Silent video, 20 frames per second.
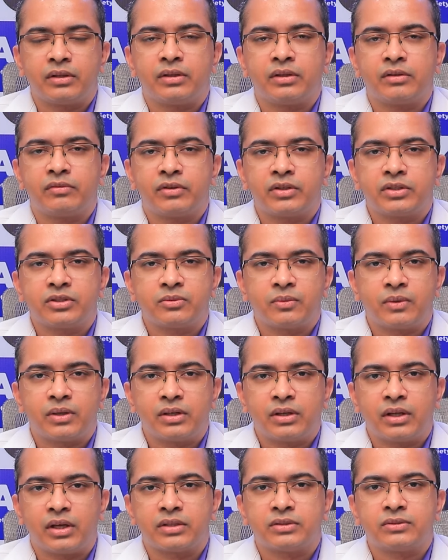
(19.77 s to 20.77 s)
The first
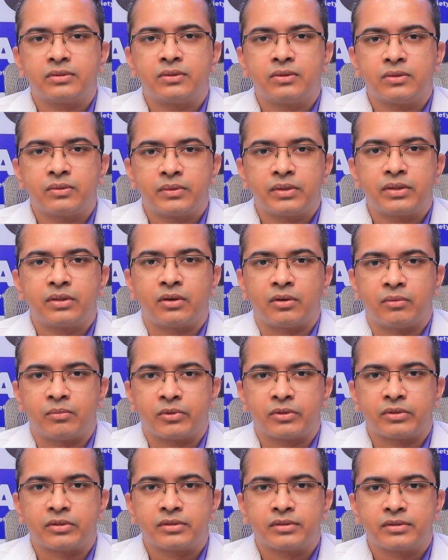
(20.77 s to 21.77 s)
one has to do with
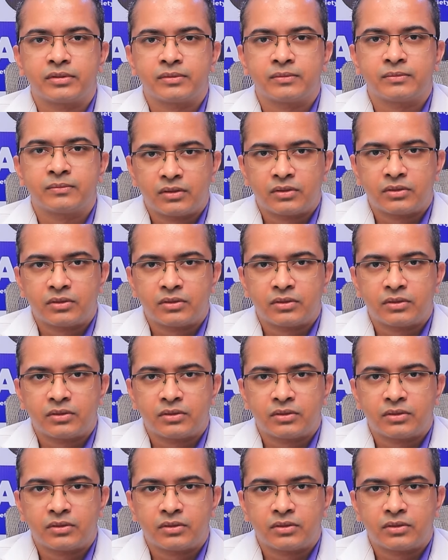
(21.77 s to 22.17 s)
hormones.